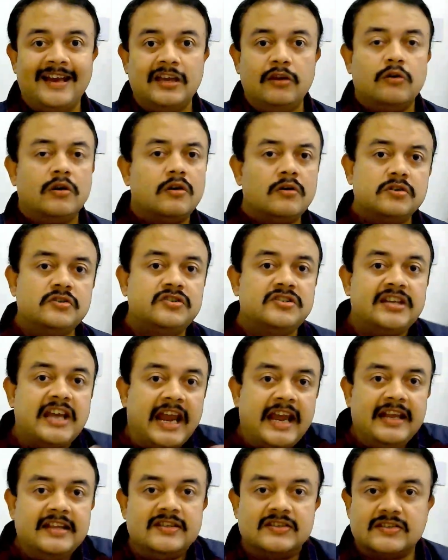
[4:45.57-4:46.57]
you cannot
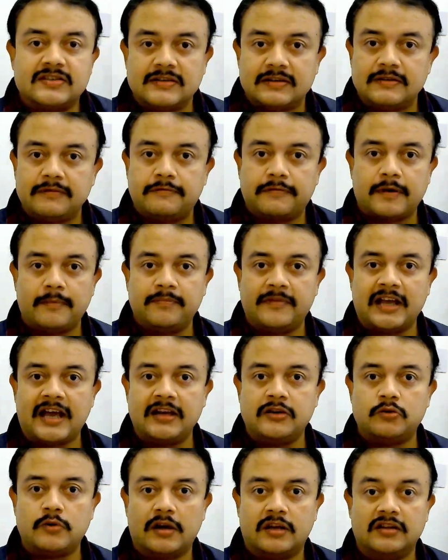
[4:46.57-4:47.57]
change from
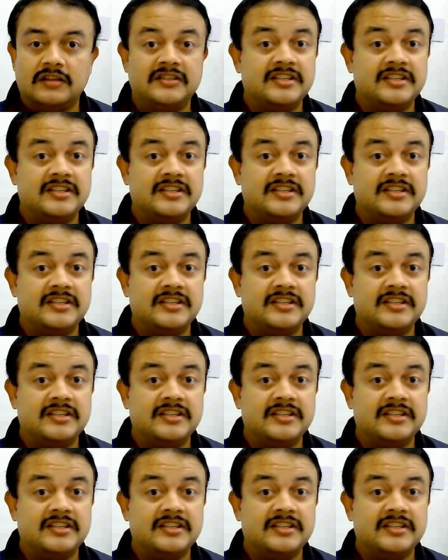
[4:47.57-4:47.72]
that to another.